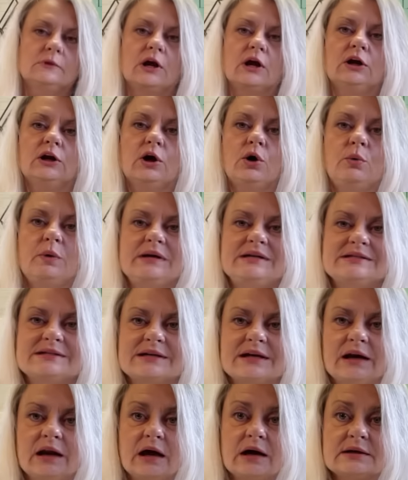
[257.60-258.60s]
Chloe's
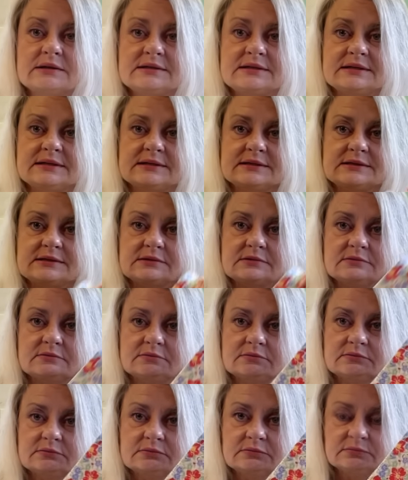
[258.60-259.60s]
Closet
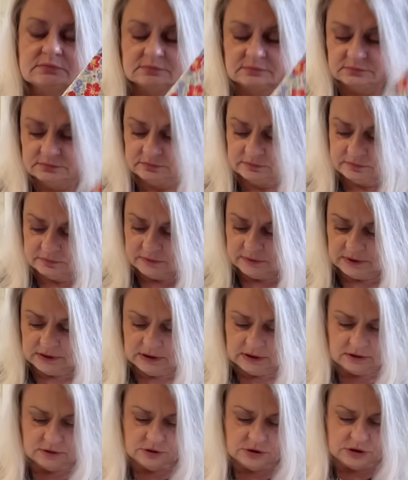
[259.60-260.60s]

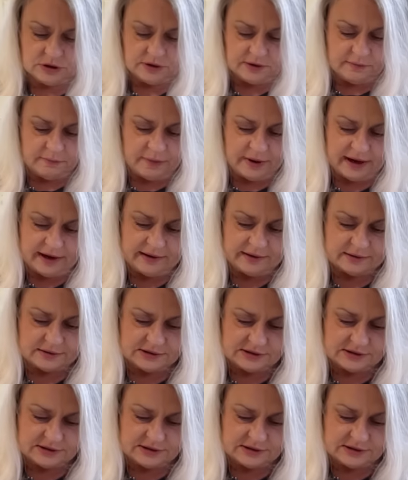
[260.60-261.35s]
little charm pack.